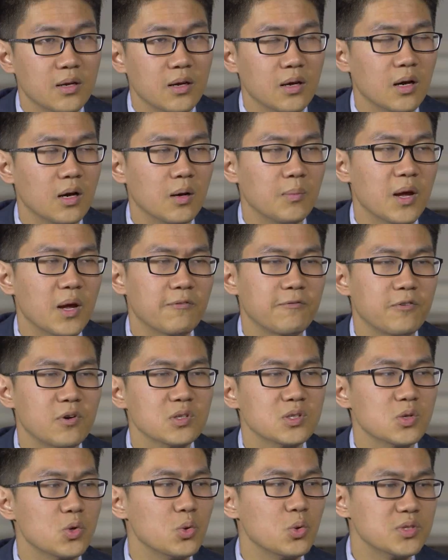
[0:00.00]
At
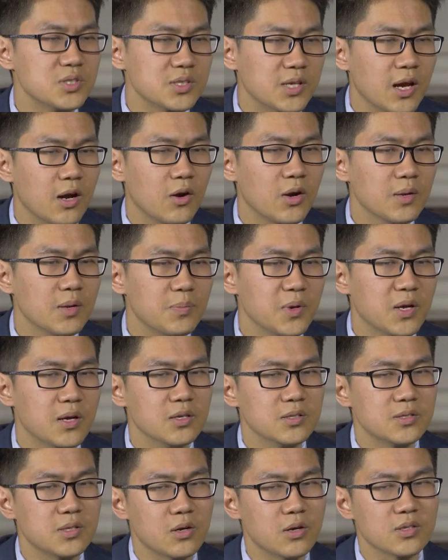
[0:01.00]
first, it was scary
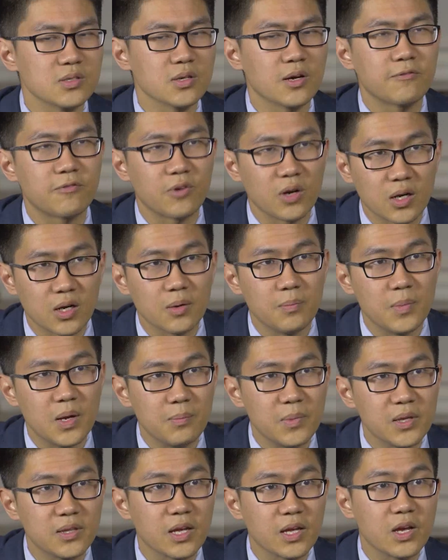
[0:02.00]
because there's upfront
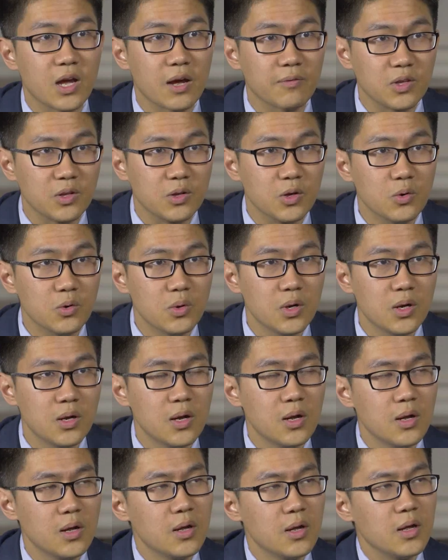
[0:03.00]
commitment that you have to do.
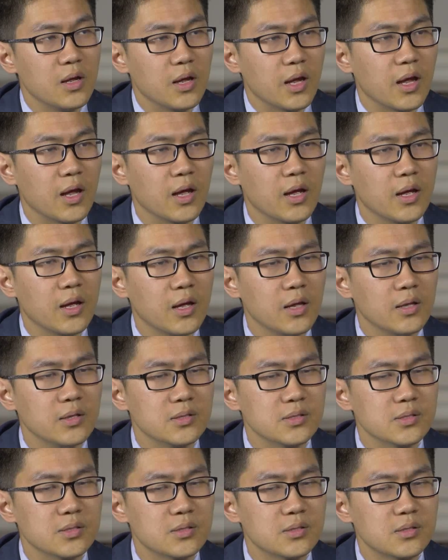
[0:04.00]
And,
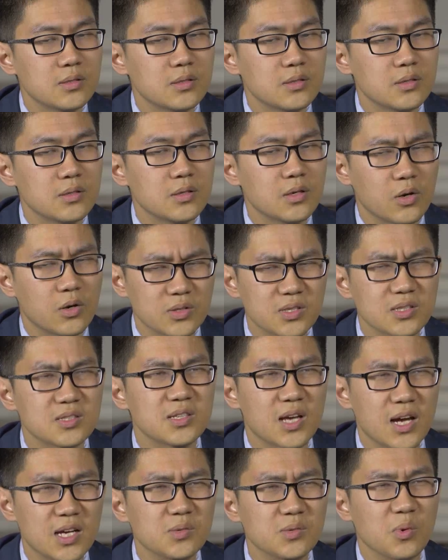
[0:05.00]
it's a
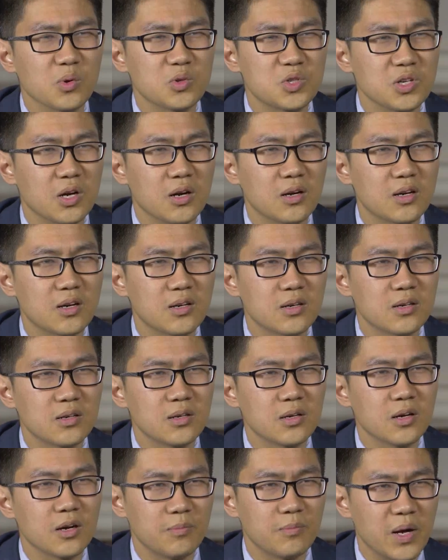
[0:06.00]
sizable chunk
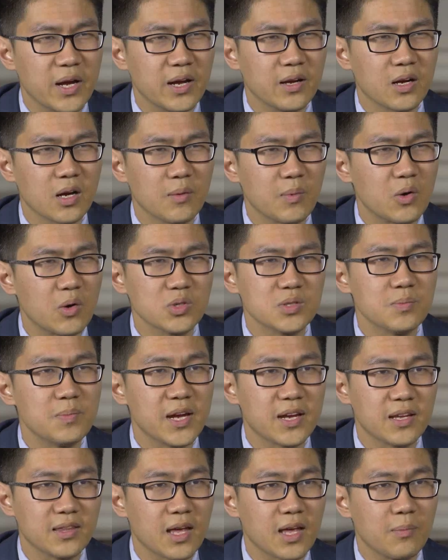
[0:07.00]
of my income. I wasn't
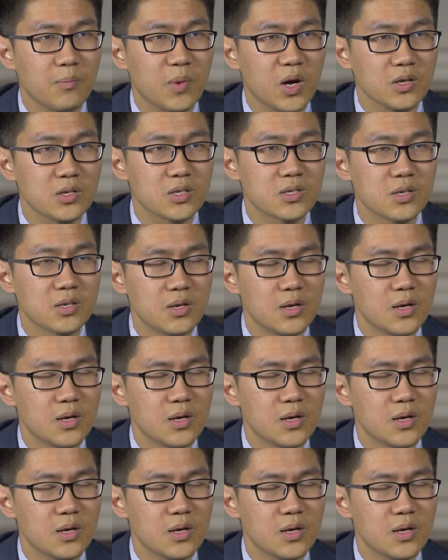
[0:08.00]
making that much.